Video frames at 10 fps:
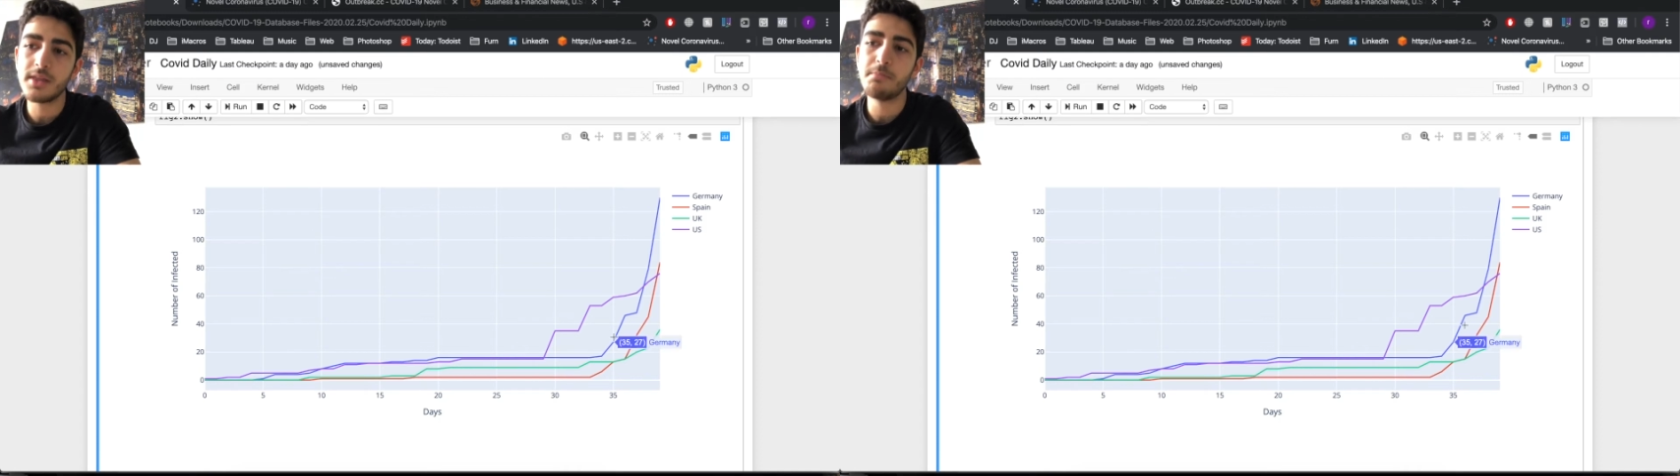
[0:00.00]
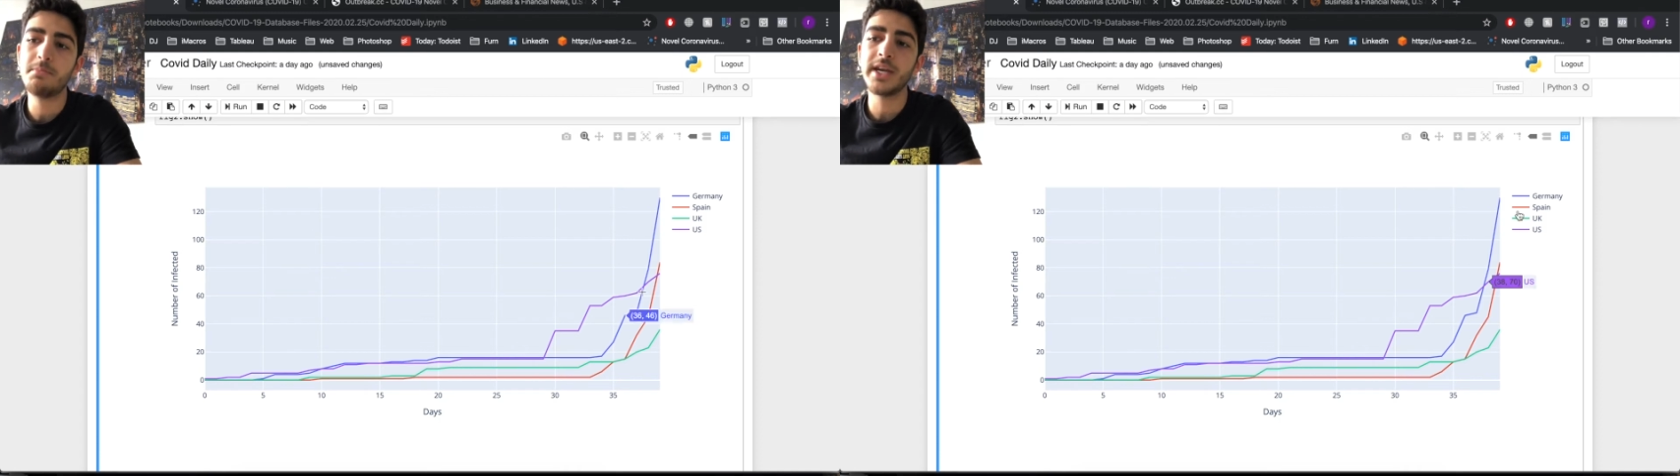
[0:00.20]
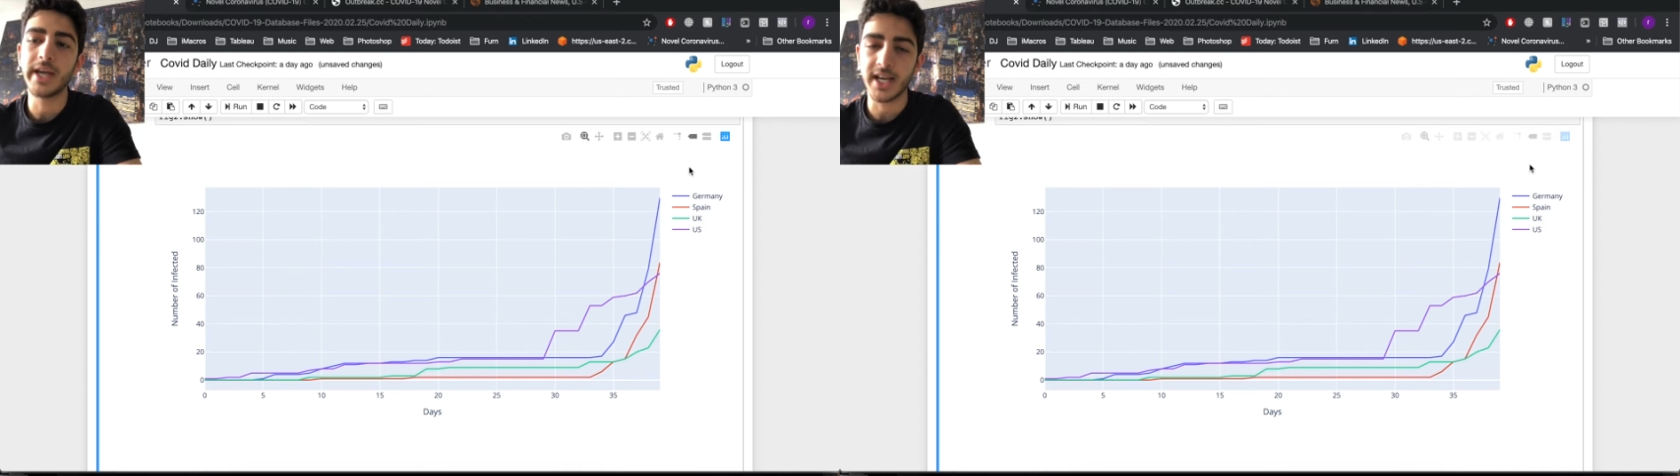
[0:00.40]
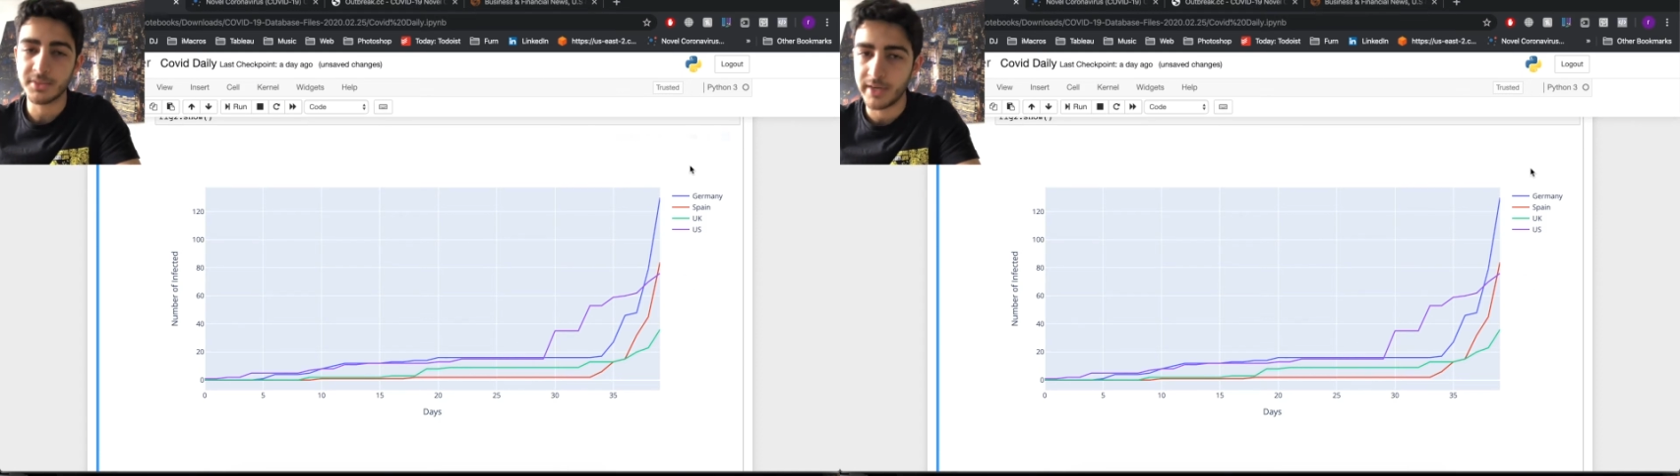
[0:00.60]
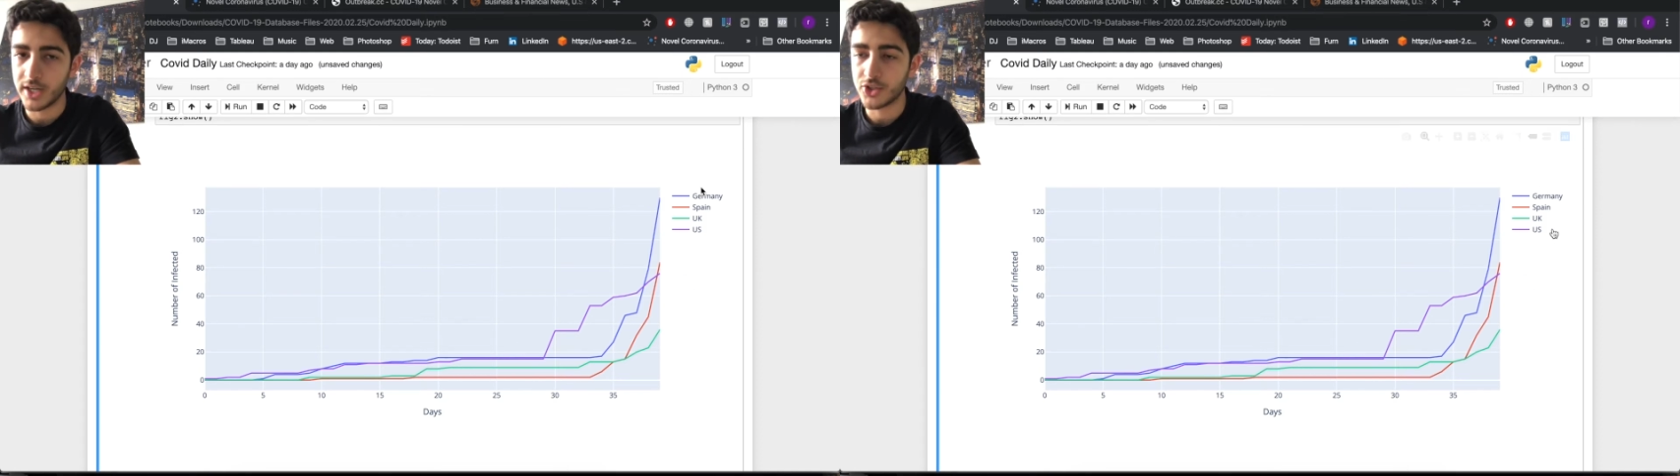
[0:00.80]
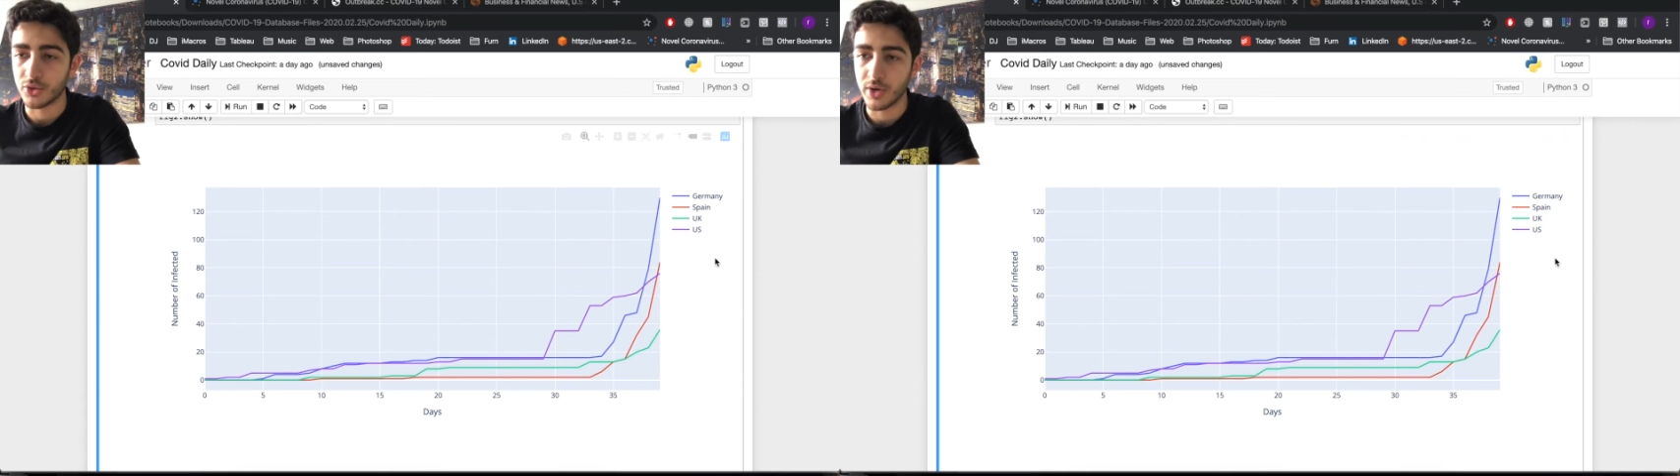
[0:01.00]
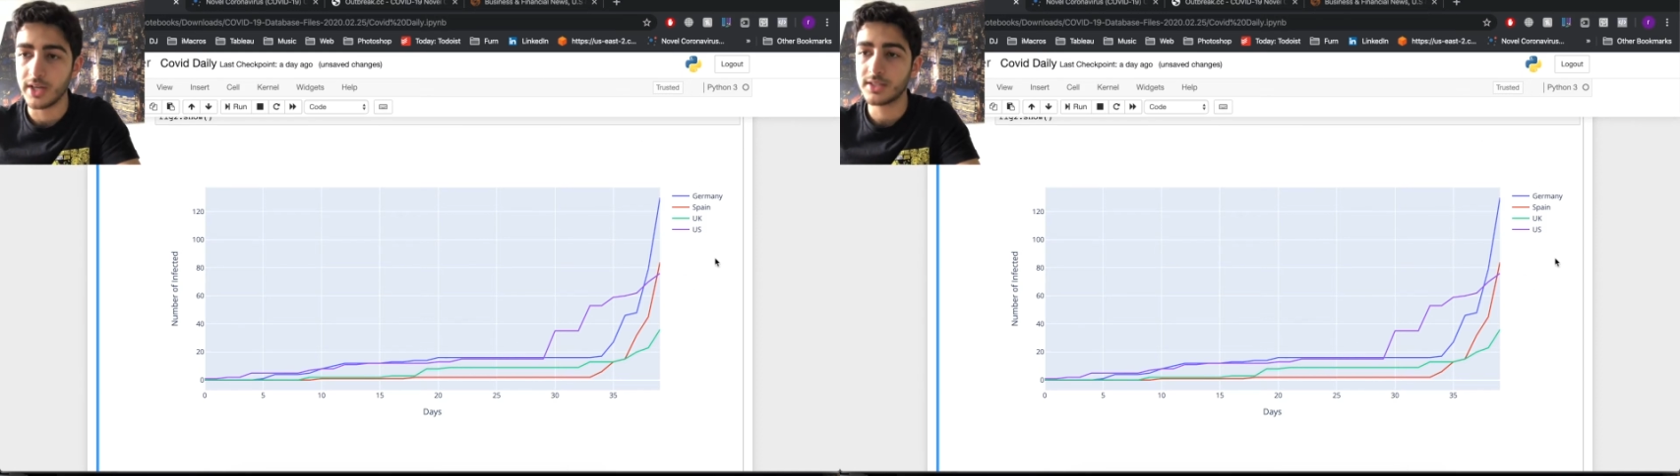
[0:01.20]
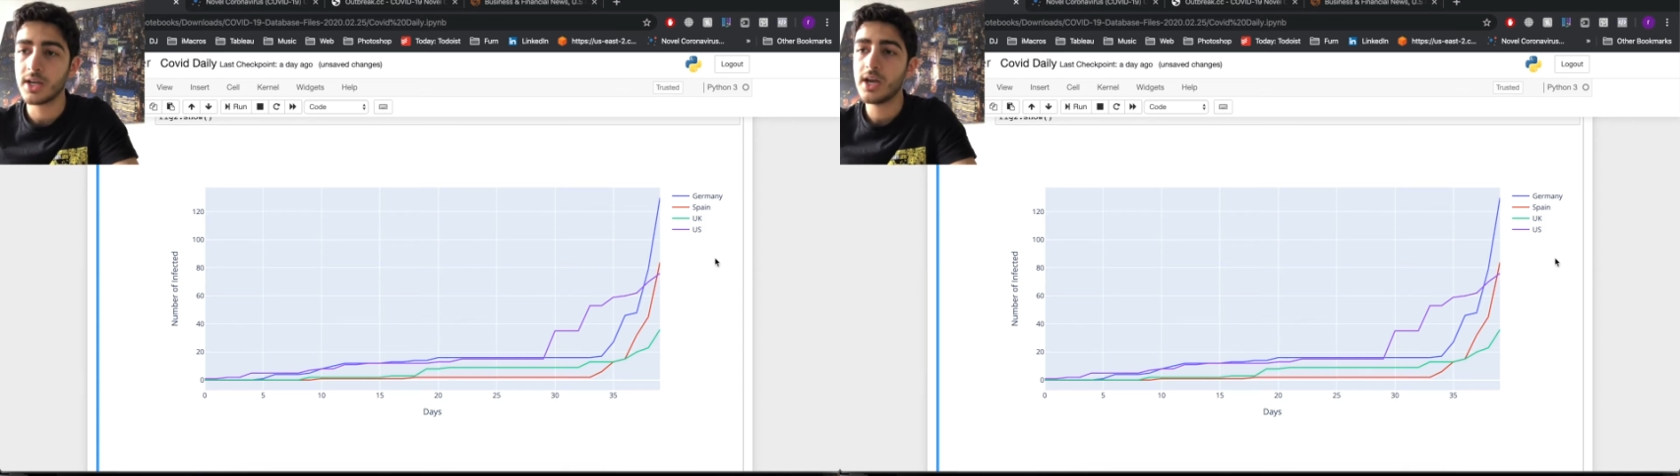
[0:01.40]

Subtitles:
big exponential rise.